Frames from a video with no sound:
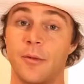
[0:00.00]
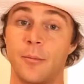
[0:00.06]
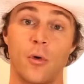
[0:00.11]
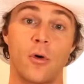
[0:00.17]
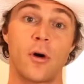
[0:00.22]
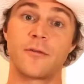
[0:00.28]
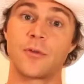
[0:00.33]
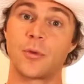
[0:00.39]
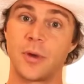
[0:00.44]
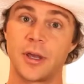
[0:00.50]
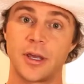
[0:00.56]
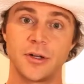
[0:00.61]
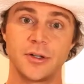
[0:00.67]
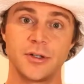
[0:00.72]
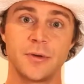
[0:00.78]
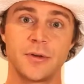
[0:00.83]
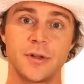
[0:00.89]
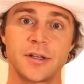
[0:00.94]
The more often we
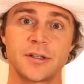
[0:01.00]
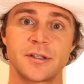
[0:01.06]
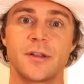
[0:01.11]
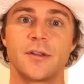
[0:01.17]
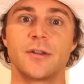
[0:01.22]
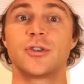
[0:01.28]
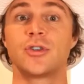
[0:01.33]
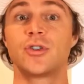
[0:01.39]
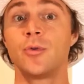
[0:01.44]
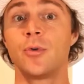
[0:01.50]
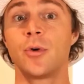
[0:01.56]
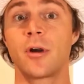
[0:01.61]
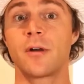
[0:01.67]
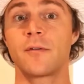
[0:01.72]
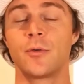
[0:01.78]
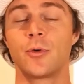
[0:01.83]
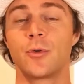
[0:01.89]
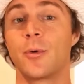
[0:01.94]
can do this, the sooner
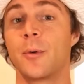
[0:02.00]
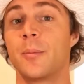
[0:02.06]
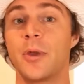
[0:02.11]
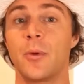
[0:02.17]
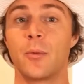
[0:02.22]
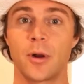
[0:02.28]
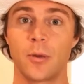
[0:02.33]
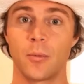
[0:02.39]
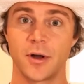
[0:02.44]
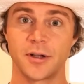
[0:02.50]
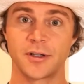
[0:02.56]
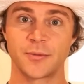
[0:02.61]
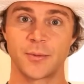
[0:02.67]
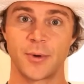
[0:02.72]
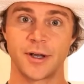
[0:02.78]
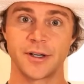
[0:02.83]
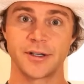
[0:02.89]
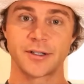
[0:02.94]
our food will be what it
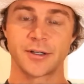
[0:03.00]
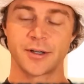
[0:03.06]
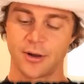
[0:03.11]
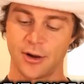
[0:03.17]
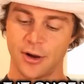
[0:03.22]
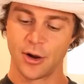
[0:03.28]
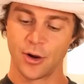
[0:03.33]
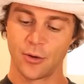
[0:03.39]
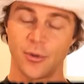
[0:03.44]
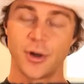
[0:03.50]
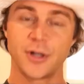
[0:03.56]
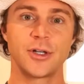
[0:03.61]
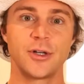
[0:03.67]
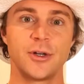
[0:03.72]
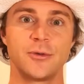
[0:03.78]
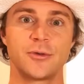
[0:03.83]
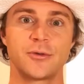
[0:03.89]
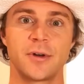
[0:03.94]
once was,
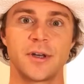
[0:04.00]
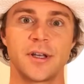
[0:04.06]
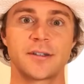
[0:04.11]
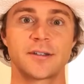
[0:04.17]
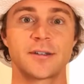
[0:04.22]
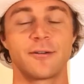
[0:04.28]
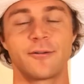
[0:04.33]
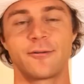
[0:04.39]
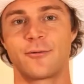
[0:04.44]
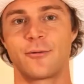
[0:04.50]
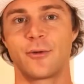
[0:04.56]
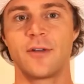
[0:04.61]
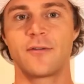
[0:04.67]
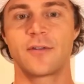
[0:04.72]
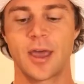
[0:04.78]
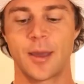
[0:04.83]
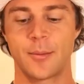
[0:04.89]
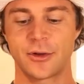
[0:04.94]
rich in nutrients,
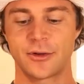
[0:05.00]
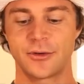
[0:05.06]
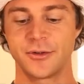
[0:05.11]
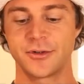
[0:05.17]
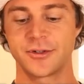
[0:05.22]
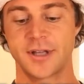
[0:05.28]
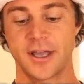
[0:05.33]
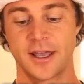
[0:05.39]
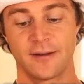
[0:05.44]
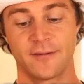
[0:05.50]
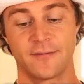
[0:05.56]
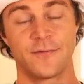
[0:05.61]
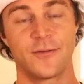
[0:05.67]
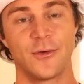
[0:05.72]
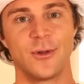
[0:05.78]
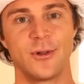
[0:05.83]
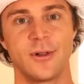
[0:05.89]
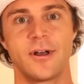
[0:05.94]
free of chemicals, and
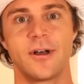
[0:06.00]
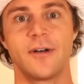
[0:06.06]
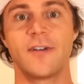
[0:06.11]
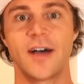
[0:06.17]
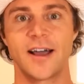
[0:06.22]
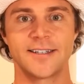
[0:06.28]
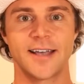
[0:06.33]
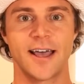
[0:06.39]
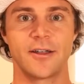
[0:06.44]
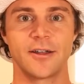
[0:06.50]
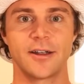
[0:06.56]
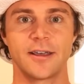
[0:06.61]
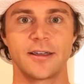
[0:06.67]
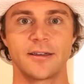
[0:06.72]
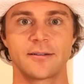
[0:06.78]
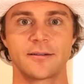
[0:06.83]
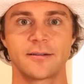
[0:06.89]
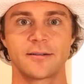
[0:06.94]
full of vitality.